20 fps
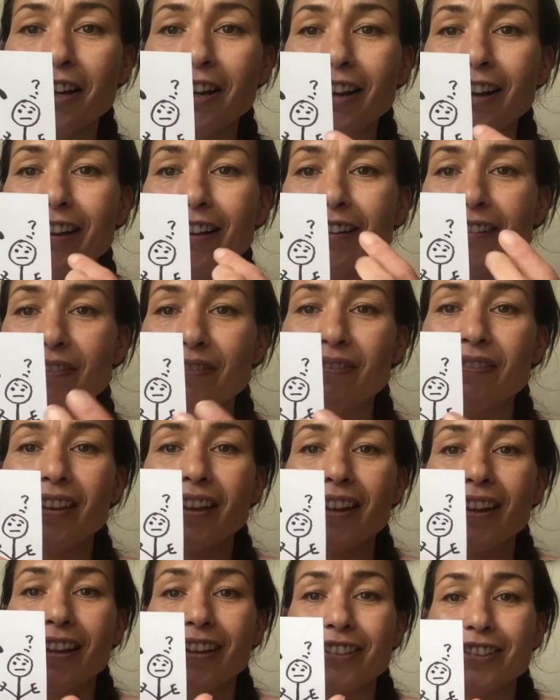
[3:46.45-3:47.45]
And
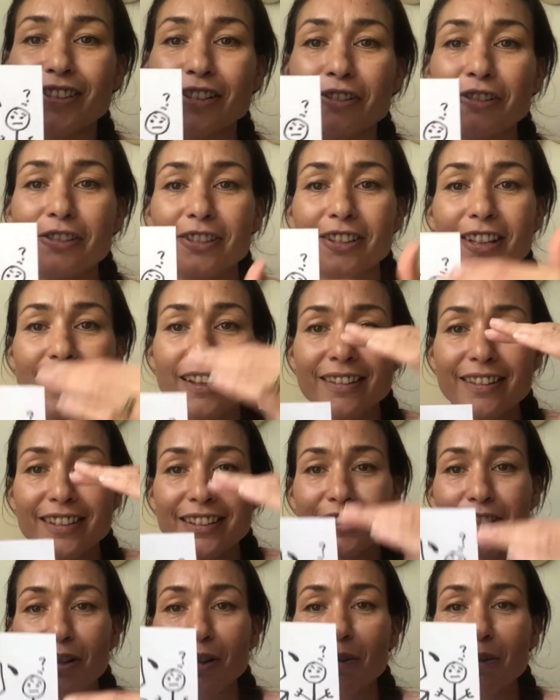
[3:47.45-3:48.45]
so that
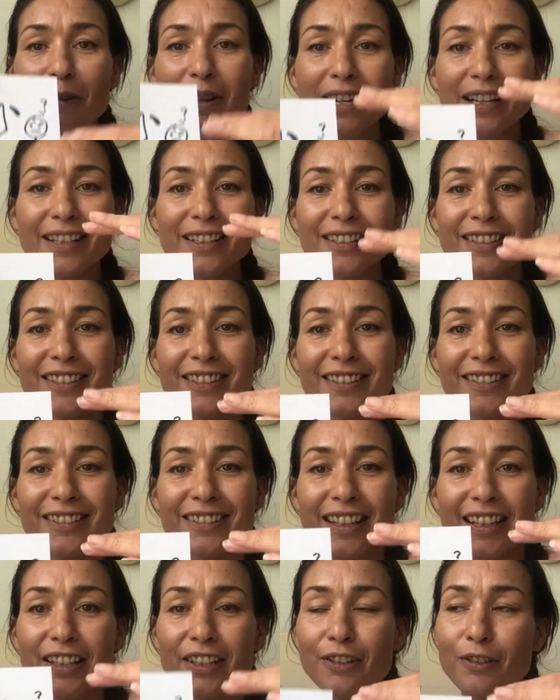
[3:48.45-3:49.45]
is always,
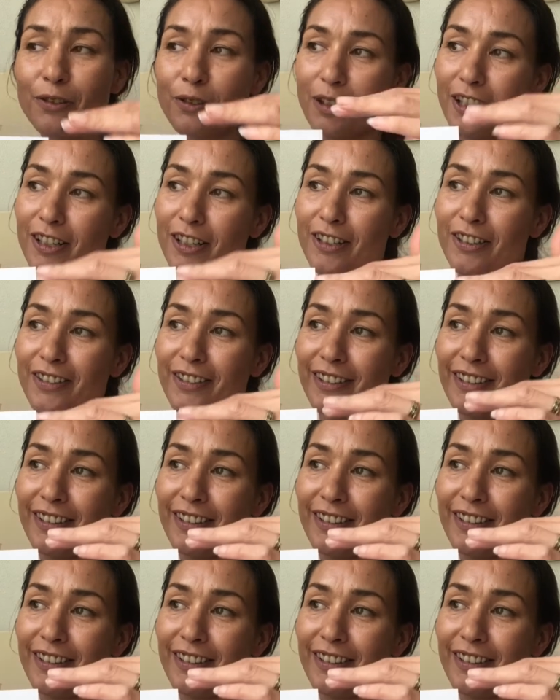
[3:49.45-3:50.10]
then you are